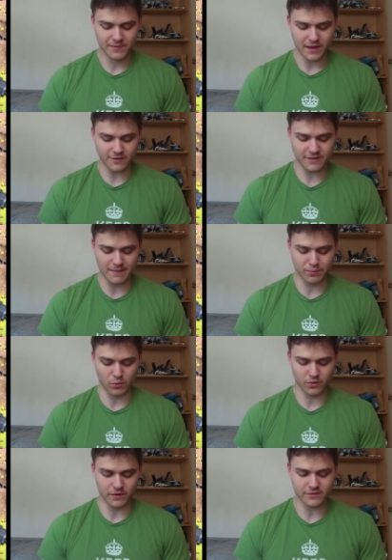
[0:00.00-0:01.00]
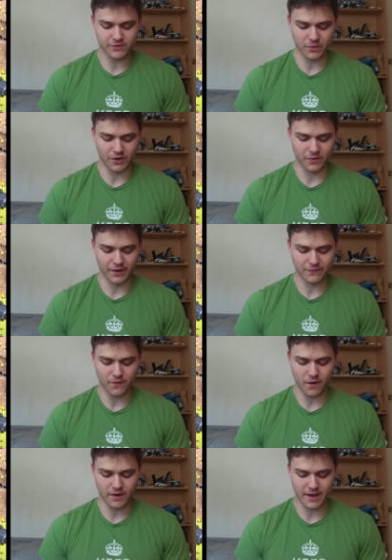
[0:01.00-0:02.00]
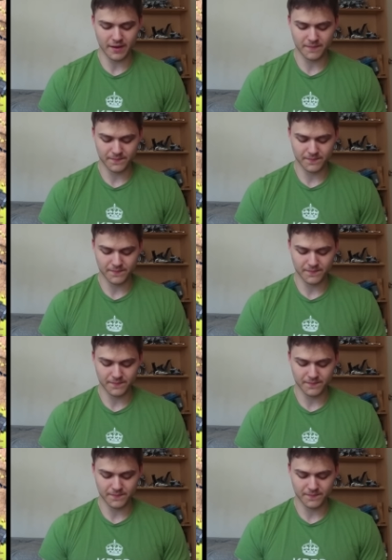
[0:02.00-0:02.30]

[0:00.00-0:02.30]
It's just that Bowler is so annoying for our deck.